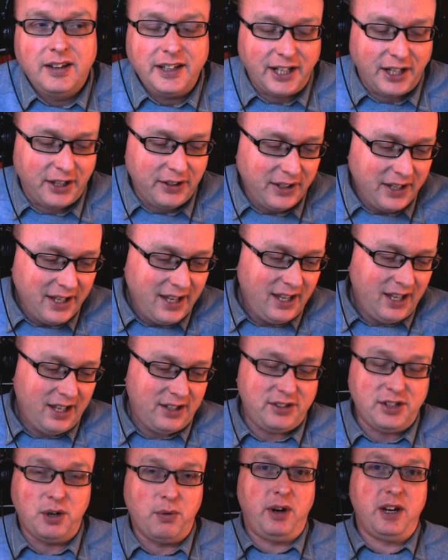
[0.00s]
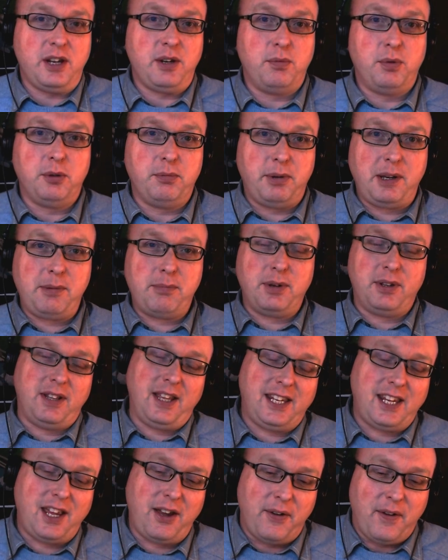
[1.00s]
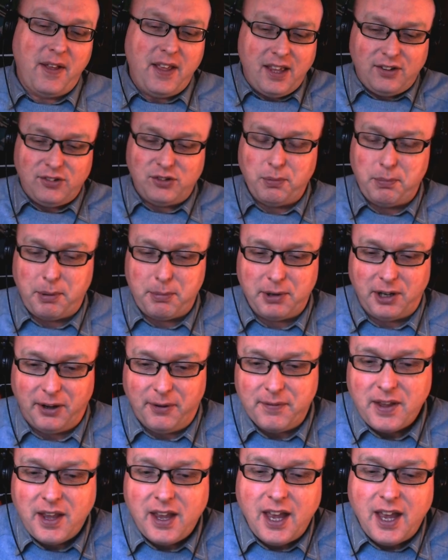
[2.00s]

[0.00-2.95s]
You know, don't know why you would be, but there you go. Some people are.